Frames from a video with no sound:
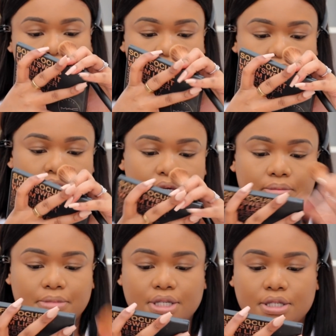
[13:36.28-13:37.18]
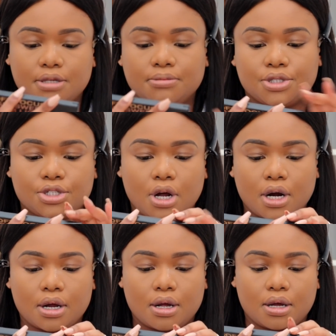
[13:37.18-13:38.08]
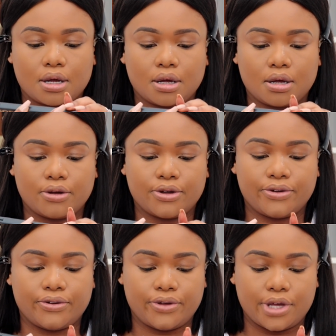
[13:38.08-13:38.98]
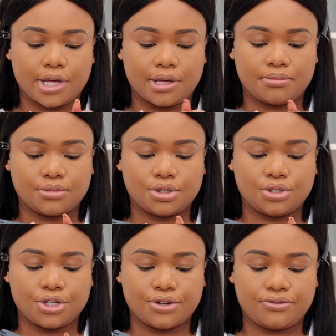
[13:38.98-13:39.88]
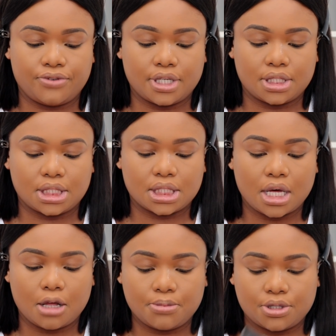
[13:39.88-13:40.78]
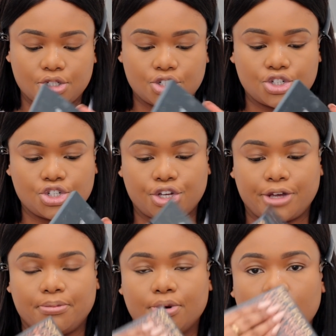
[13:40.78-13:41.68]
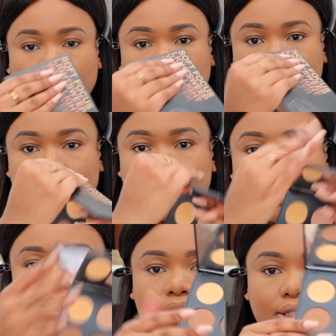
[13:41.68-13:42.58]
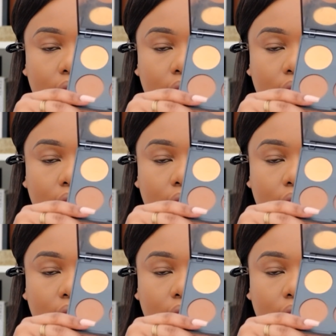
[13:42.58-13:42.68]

It's the medium dark Studio Fix Sculpt and Shape contour palette.